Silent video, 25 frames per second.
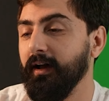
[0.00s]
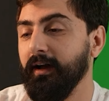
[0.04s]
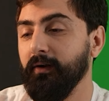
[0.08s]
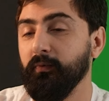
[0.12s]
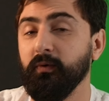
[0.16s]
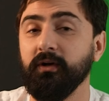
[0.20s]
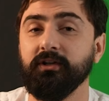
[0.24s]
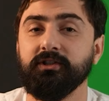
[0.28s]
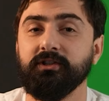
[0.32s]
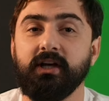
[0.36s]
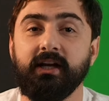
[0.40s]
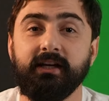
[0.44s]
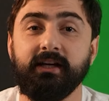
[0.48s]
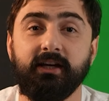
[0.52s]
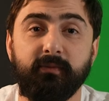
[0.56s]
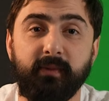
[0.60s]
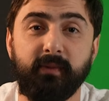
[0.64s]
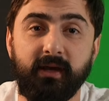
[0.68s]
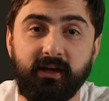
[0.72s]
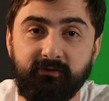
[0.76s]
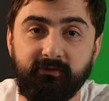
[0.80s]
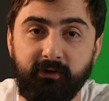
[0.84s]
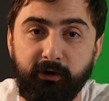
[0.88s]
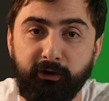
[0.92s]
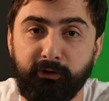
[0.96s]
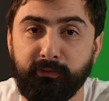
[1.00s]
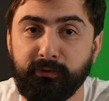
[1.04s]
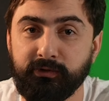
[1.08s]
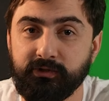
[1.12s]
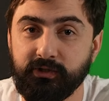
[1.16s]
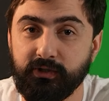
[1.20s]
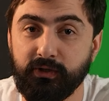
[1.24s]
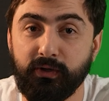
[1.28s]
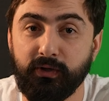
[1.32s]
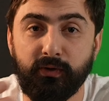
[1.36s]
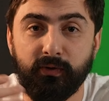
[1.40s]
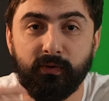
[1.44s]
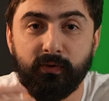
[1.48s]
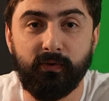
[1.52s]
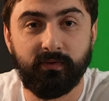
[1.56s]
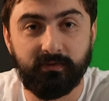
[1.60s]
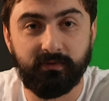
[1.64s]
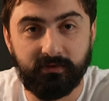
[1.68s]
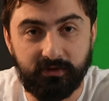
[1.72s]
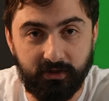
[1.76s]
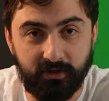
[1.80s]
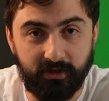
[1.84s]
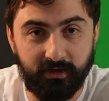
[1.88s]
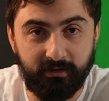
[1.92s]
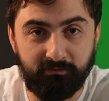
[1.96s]
Which I need to make available to you
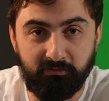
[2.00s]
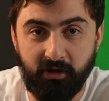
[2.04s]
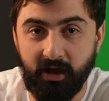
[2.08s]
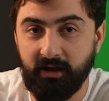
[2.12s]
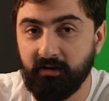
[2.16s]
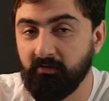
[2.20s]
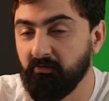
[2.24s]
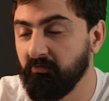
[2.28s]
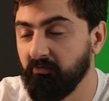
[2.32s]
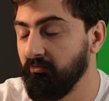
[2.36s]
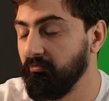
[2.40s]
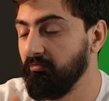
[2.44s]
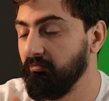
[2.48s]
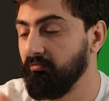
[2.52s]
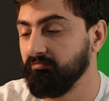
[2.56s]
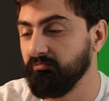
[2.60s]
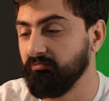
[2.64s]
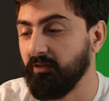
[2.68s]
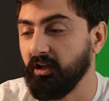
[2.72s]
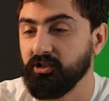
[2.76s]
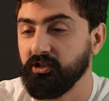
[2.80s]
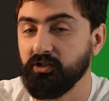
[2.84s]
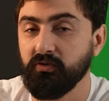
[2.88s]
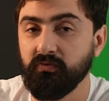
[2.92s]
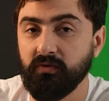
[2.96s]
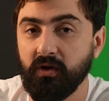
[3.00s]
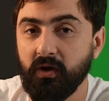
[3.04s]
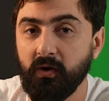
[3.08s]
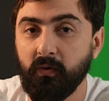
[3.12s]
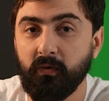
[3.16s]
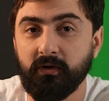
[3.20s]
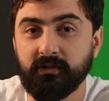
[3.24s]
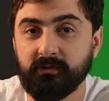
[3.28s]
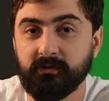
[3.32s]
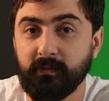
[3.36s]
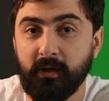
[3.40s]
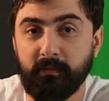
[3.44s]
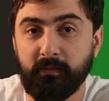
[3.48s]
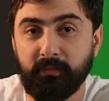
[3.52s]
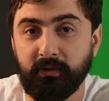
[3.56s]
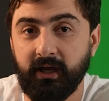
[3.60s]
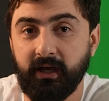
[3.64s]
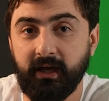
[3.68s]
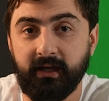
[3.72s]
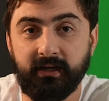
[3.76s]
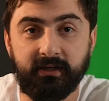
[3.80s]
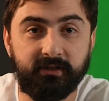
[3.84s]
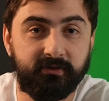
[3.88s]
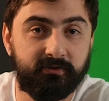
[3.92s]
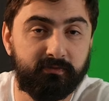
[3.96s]
to kind of let you know what my
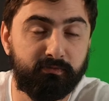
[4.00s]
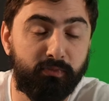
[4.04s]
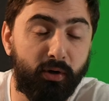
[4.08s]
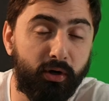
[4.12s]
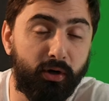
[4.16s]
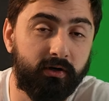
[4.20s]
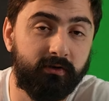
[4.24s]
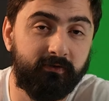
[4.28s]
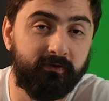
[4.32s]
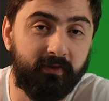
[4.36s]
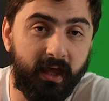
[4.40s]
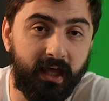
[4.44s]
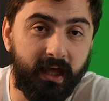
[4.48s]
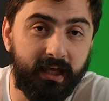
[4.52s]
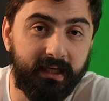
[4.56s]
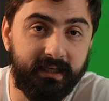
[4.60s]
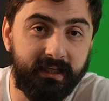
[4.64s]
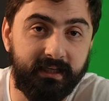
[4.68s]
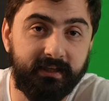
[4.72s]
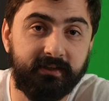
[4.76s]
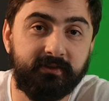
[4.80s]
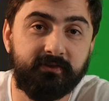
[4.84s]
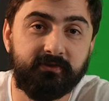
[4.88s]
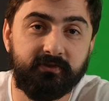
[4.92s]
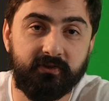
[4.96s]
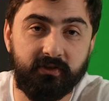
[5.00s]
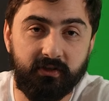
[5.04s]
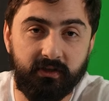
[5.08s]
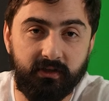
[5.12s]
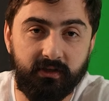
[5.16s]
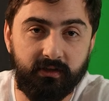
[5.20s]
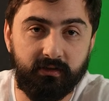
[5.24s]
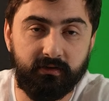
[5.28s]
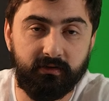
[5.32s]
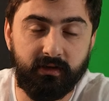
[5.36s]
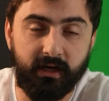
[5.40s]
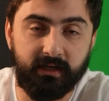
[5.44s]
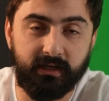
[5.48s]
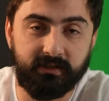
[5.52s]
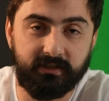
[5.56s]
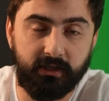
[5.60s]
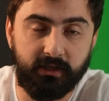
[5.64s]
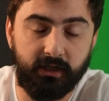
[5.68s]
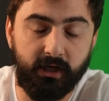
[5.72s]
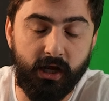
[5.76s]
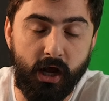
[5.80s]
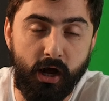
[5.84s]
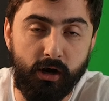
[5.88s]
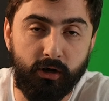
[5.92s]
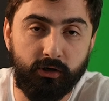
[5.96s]
plan is. Part of that is the Atlanta
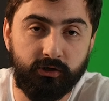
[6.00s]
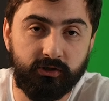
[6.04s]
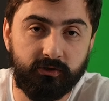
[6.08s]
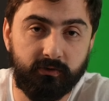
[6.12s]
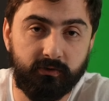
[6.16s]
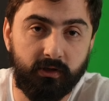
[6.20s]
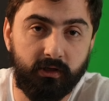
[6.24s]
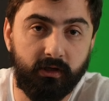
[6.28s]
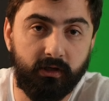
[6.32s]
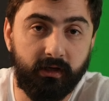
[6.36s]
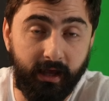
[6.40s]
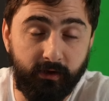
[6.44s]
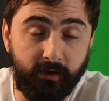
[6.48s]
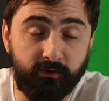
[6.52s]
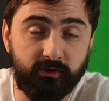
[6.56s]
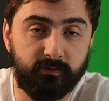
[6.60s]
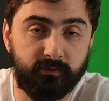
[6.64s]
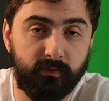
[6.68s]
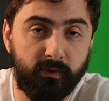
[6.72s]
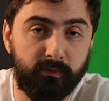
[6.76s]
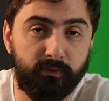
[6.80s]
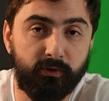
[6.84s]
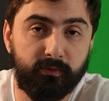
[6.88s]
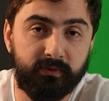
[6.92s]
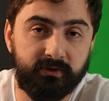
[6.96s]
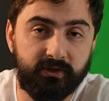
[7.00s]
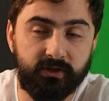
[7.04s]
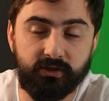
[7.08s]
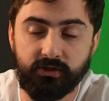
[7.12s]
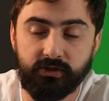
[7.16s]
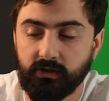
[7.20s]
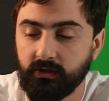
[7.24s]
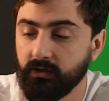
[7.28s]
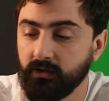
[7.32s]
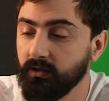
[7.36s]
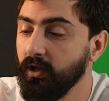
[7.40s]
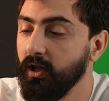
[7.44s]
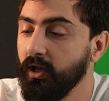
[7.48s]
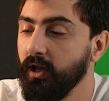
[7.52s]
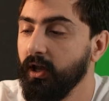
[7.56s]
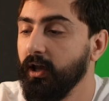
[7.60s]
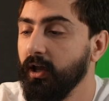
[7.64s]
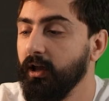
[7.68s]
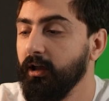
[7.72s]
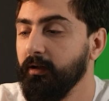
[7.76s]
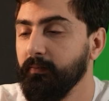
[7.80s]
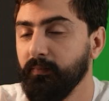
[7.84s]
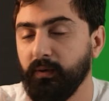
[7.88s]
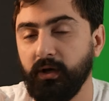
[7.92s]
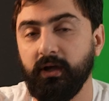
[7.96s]
City Congress council member position,
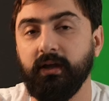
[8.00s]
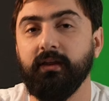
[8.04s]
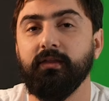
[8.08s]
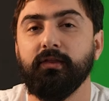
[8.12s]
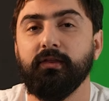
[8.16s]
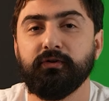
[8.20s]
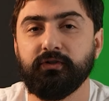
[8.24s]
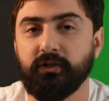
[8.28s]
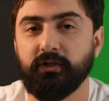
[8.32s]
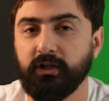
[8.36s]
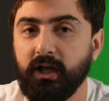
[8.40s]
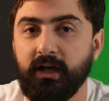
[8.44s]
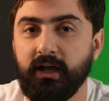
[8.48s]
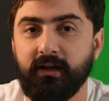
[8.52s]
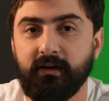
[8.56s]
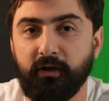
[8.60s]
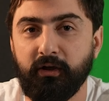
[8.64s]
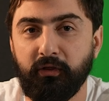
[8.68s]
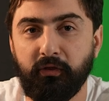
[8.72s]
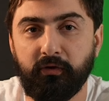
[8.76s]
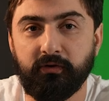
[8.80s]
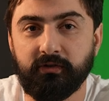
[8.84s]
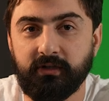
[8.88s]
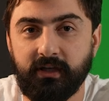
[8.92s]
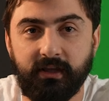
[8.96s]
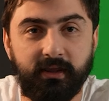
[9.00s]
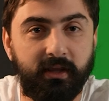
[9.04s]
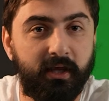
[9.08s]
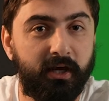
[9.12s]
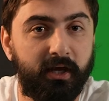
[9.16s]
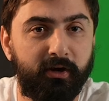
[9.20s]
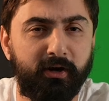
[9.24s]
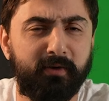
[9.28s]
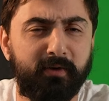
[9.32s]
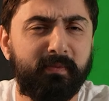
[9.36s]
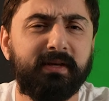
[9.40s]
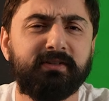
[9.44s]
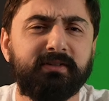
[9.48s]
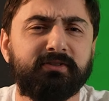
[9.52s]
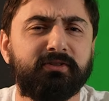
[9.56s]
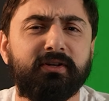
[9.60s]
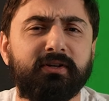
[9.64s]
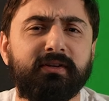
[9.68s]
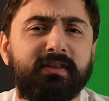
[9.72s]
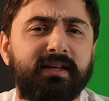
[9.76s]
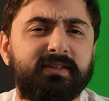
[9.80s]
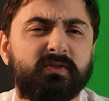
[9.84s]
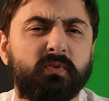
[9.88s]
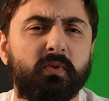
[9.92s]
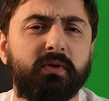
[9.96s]
but there's a lot other in there. And basically
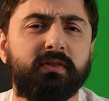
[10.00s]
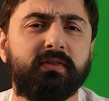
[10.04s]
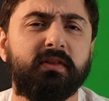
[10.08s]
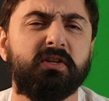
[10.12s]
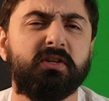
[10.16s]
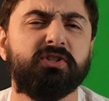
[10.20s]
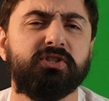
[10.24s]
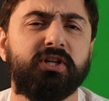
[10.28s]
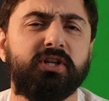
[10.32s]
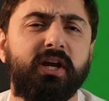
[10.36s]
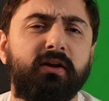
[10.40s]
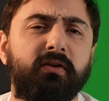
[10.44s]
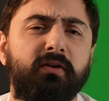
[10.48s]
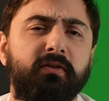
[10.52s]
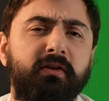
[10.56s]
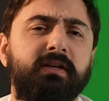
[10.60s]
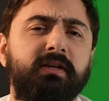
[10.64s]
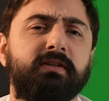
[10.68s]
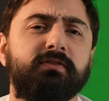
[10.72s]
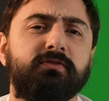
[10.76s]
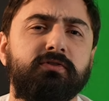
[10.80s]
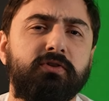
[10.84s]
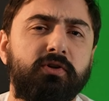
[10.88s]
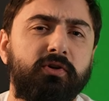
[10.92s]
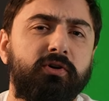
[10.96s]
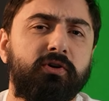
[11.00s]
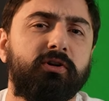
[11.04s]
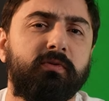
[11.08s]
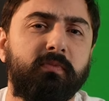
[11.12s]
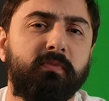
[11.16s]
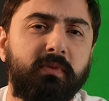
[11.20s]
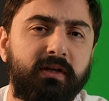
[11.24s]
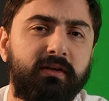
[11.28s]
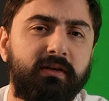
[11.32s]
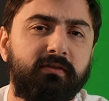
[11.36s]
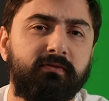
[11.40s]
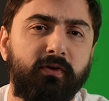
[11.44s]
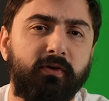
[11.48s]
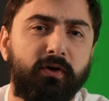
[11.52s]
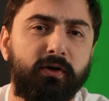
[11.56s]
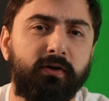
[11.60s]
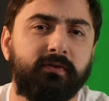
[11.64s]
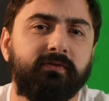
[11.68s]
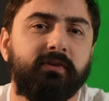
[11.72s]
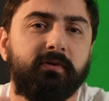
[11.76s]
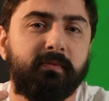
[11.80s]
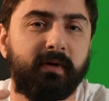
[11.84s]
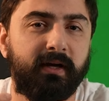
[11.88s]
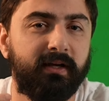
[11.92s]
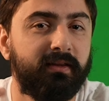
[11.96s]
that's what this channel is. You're going to be
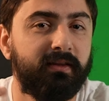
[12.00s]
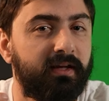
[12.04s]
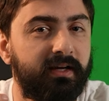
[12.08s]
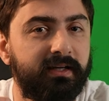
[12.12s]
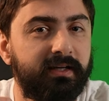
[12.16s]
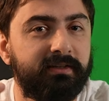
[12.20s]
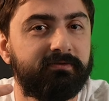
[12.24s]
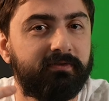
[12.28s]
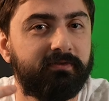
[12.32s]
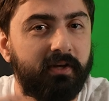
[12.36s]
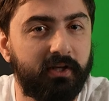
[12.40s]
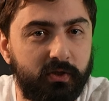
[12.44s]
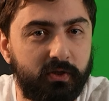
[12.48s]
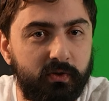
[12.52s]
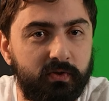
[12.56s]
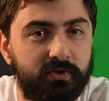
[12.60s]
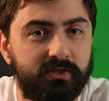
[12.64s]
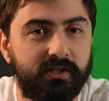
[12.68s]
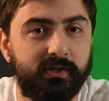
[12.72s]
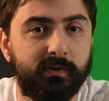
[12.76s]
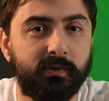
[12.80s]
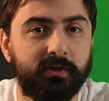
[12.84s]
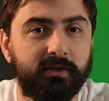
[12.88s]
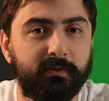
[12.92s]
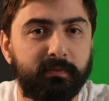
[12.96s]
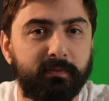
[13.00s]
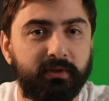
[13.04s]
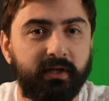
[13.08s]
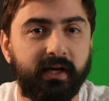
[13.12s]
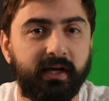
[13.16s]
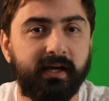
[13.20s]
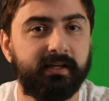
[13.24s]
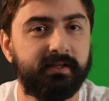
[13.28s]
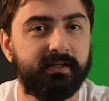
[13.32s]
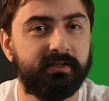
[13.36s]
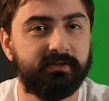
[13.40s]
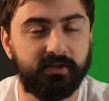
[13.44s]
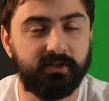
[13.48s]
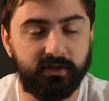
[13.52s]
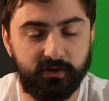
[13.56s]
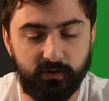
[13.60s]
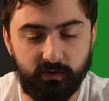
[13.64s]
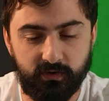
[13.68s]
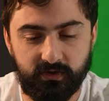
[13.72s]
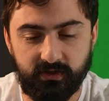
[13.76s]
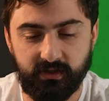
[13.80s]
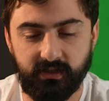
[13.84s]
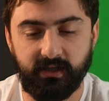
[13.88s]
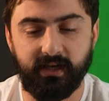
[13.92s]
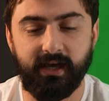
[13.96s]
involved in my life and you see what the plan is and you
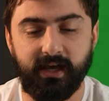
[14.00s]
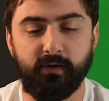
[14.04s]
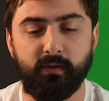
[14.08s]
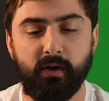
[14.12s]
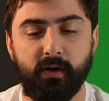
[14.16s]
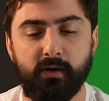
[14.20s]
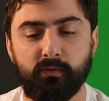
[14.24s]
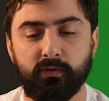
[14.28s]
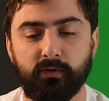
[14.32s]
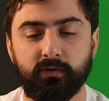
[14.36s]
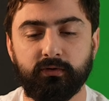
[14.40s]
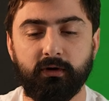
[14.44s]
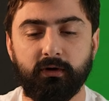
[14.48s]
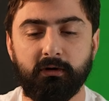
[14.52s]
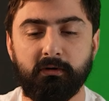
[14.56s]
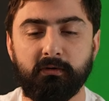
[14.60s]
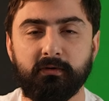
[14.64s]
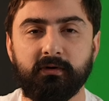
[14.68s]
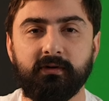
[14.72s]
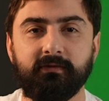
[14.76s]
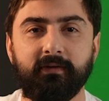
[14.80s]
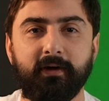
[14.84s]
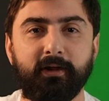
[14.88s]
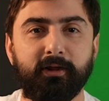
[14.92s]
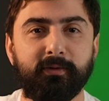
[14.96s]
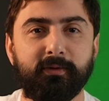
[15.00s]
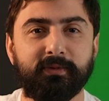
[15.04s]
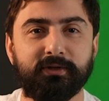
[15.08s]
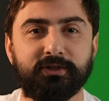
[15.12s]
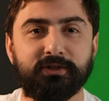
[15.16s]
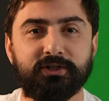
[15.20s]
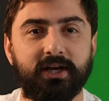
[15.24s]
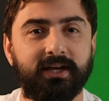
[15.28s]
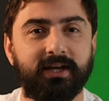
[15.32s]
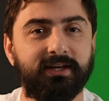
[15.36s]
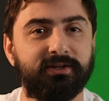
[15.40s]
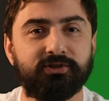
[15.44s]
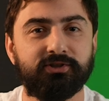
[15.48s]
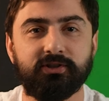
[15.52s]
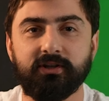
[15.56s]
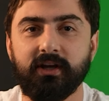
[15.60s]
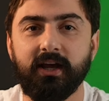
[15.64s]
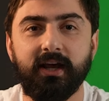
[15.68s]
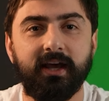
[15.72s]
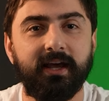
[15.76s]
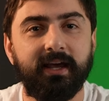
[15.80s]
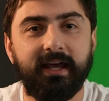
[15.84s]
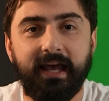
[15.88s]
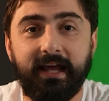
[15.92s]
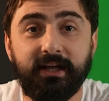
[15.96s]
see how I will grow and develop and change and
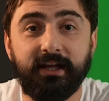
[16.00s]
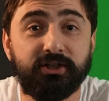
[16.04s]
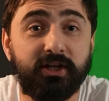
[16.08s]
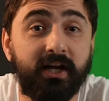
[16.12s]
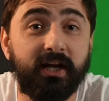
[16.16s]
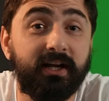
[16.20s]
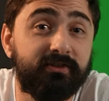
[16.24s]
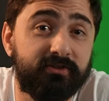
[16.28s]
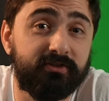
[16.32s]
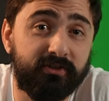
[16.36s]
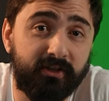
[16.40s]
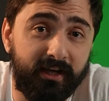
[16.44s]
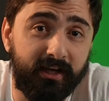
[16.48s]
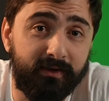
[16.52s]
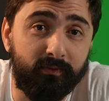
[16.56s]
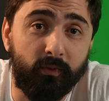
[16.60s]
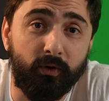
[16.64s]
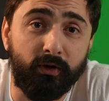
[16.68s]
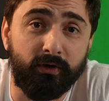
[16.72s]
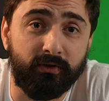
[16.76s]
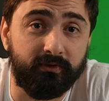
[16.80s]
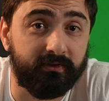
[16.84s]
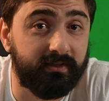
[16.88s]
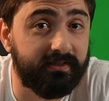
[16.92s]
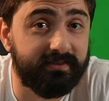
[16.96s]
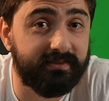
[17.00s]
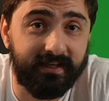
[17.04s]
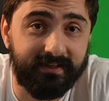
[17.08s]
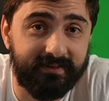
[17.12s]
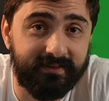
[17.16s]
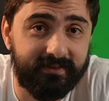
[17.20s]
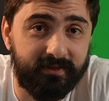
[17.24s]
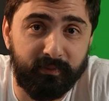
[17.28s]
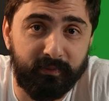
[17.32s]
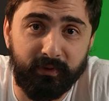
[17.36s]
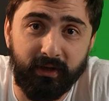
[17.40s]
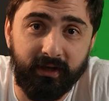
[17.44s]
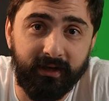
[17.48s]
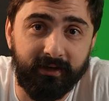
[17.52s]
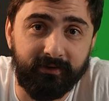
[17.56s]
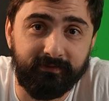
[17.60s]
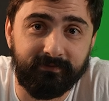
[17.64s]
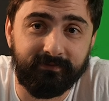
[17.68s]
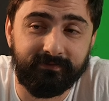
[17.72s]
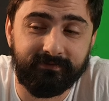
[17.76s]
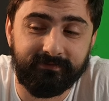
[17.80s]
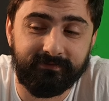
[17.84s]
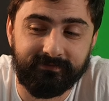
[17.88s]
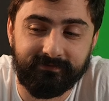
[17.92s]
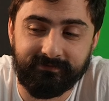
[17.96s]
change the damn world, because that's the plan.
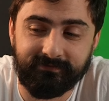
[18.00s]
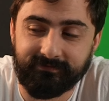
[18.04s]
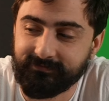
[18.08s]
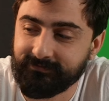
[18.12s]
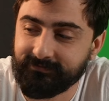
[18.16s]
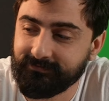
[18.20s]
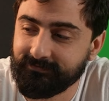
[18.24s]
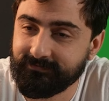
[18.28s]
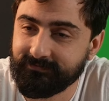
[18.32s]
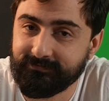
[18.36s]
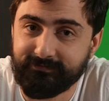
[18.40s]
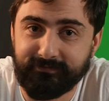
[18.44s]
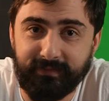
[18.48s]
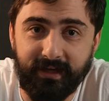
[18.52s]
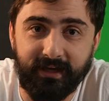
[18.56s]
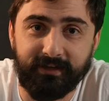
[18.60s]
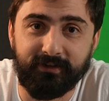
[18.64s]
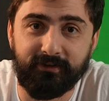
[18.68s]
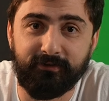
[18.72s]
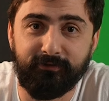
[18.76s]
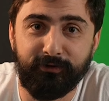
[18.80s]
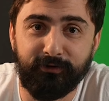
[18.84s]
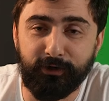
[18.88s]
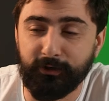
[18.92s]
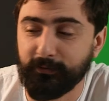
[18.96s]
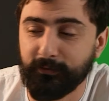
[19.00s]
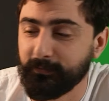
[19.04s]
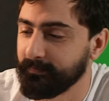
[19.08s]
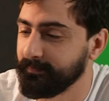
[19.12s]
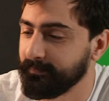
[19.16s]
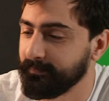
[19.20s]
Back to the video.